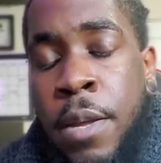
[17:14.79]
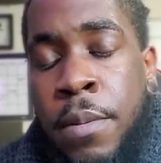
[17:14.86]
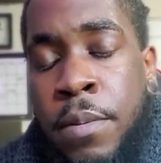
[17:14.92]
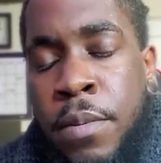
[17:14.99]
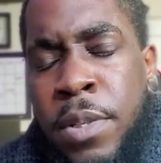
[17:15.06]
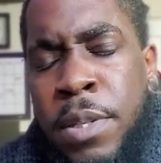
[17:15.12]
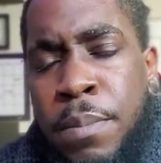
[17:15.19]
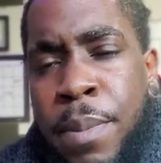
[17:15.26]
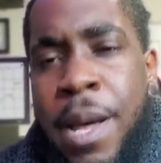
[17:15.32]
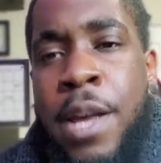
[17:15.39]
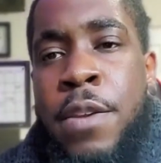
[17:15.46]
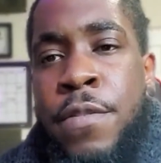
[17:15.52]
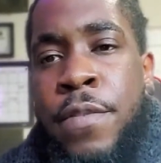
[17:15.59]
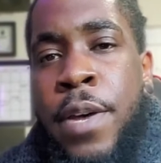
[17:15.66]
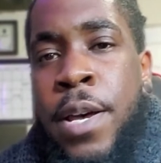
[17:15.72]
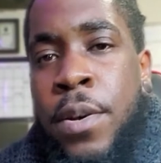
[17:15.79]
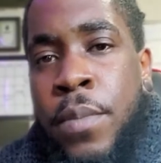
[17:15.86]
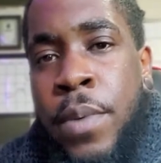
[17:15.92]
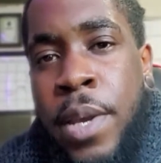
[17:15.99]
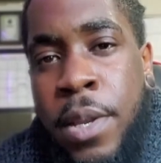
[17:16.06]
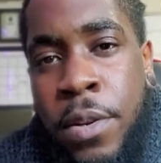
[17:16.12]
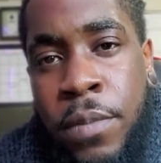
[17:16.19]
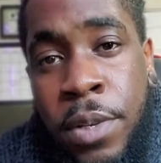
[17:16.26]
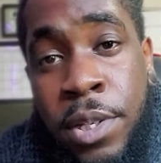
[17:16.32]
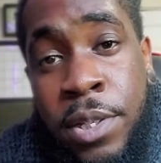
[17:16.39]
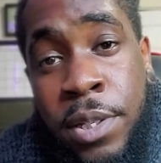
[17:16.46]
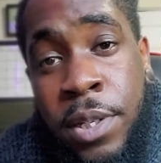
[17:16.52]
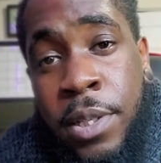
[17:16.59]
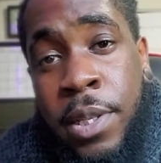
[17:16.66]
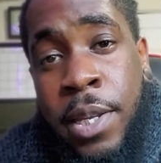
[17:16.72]
really bona fide way to reach your
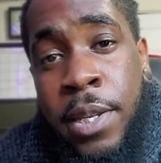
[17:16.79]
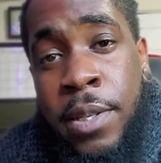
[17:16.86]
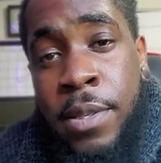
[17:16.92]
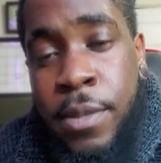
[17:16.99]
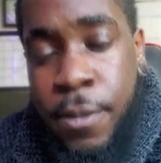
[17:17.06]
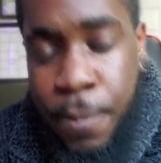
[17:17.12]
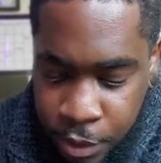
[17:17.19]
clients.